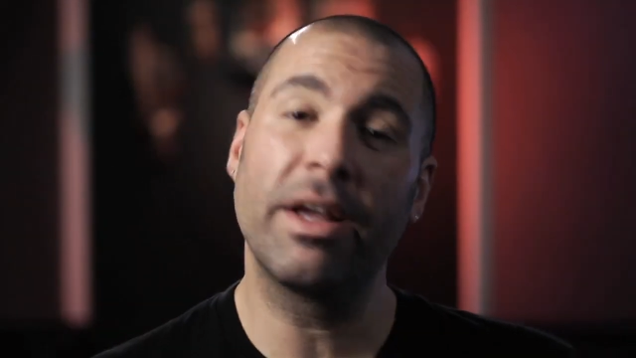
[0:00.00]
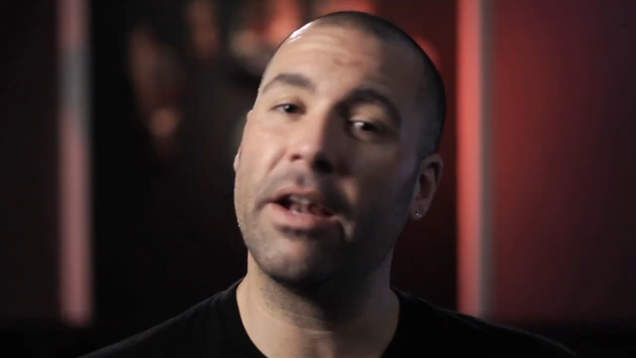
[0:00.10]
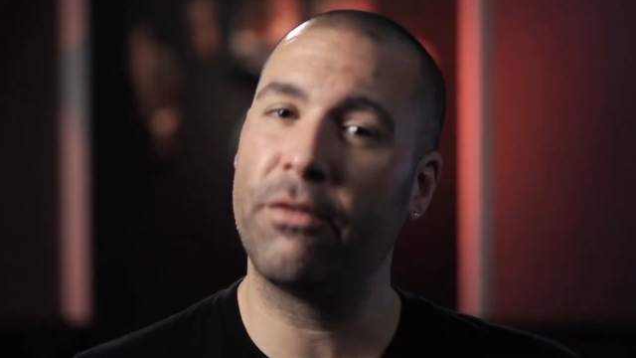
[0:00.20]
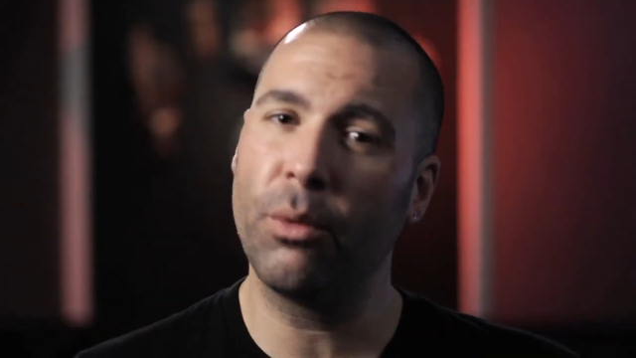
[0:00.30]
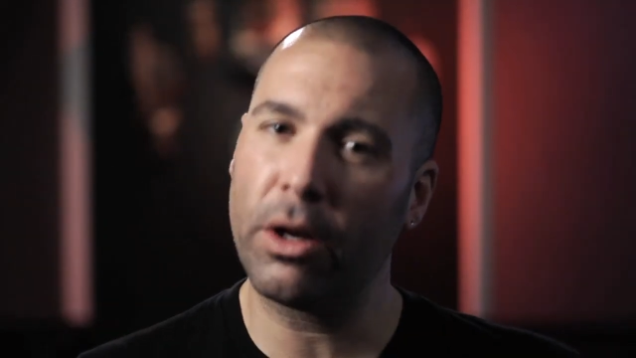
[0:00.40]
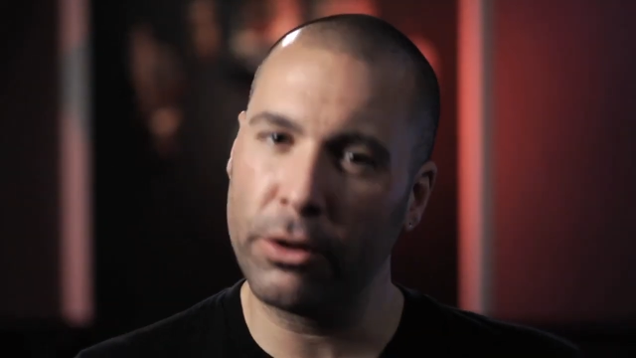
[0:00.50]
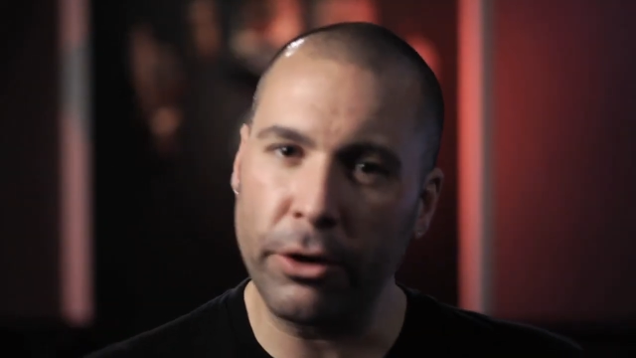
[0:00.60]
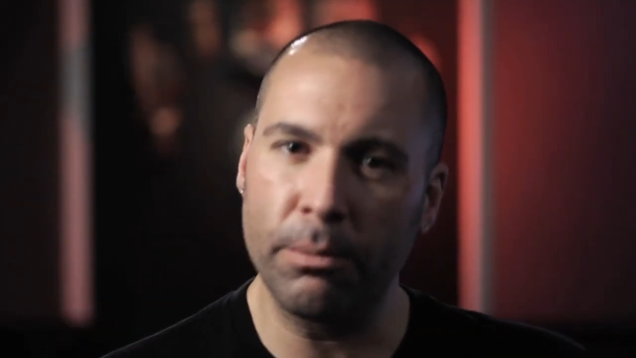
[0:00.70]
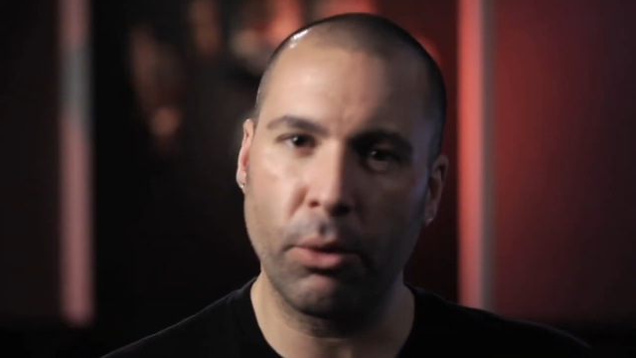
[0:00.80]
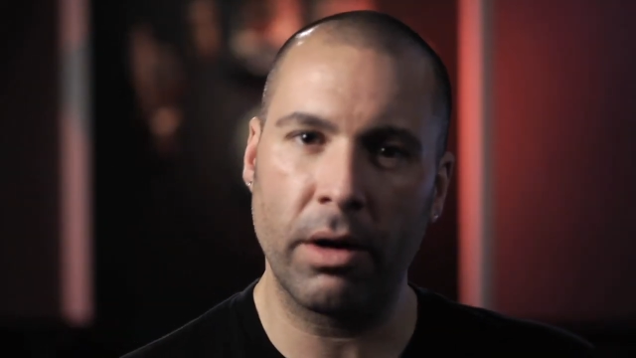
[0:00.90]
again, if you want to
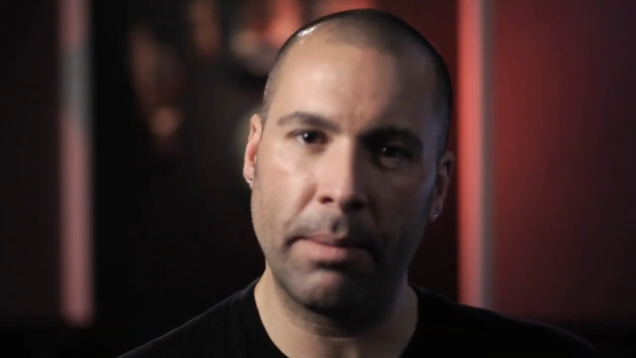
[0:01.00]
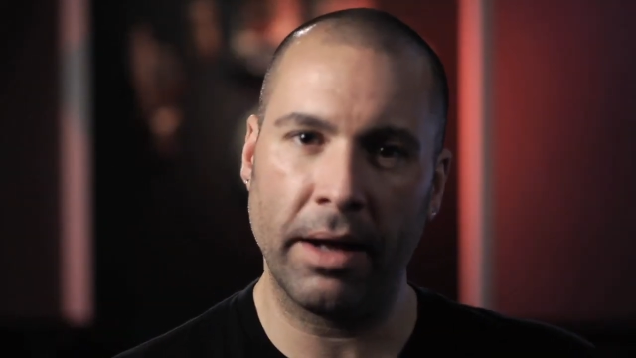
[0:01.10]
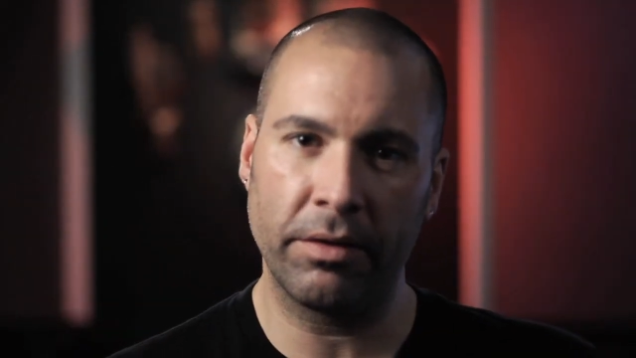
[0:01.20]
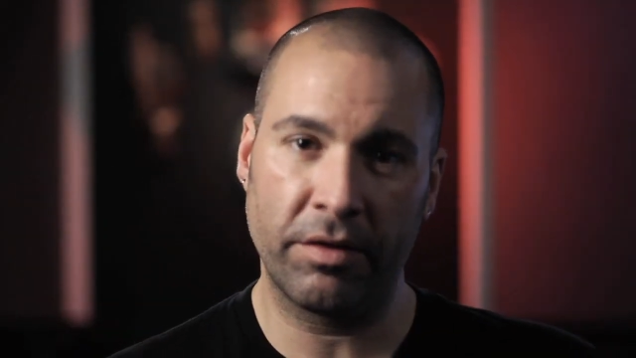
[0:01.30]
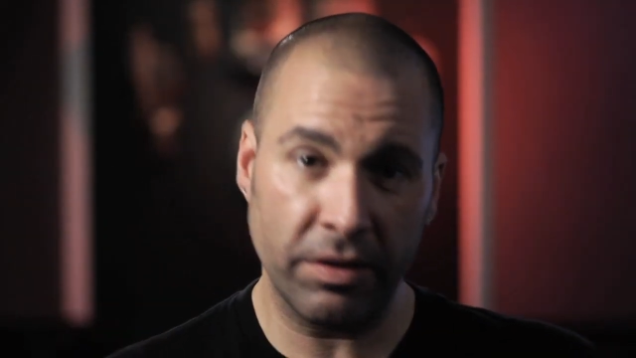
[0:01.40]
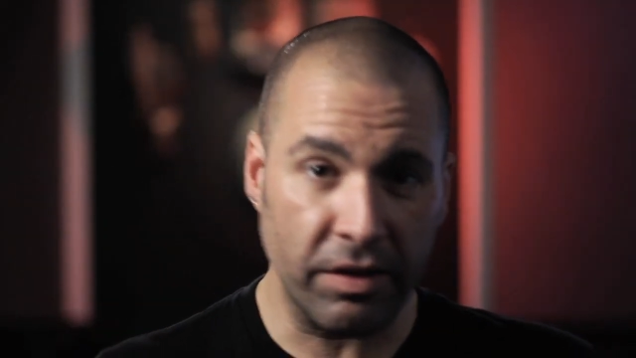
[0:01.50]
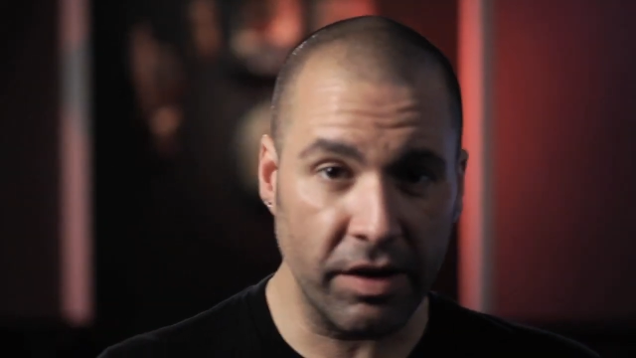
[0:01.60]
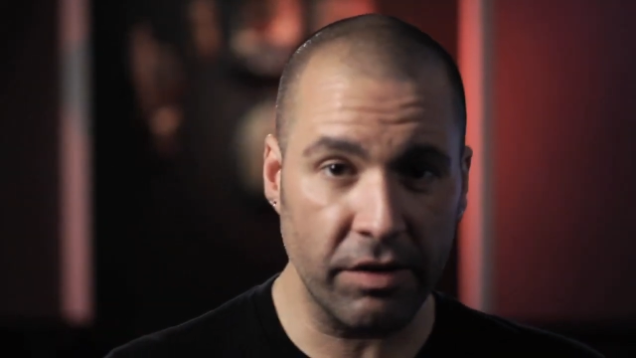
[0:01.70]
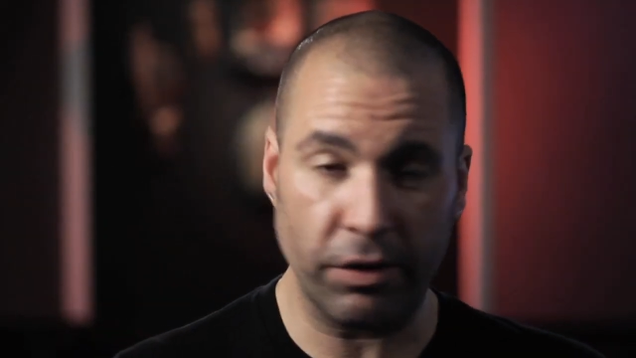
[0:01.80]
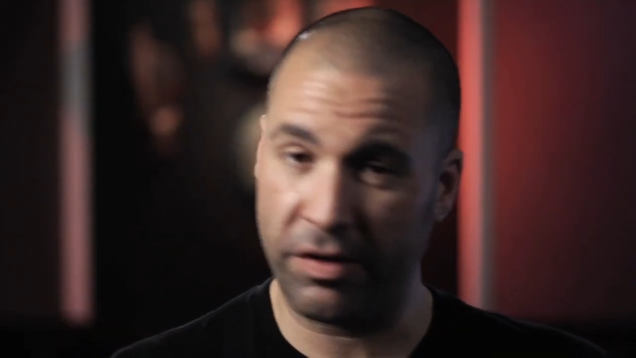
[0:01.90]
learn more about
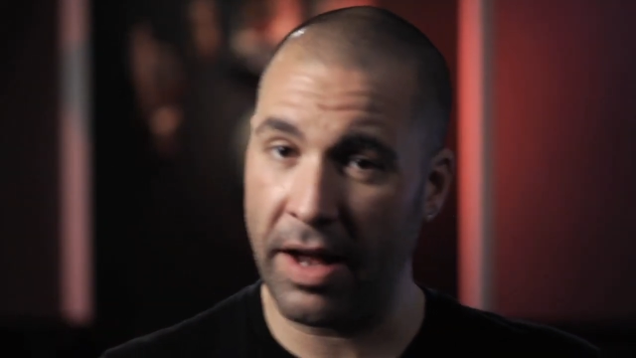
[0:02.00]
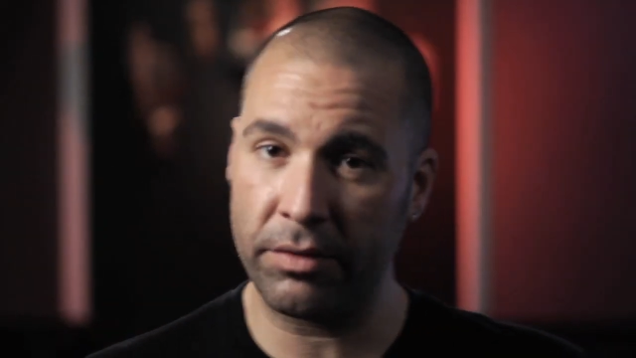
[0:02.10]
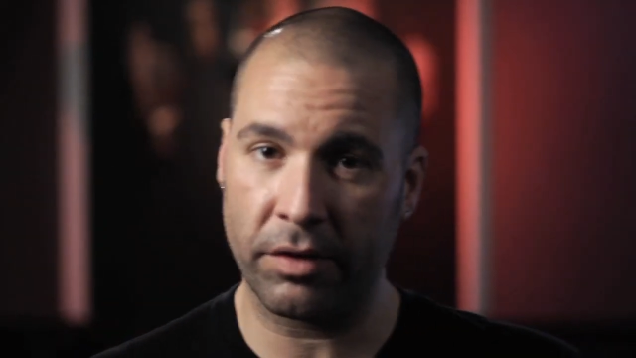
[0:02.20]
synthesis or sound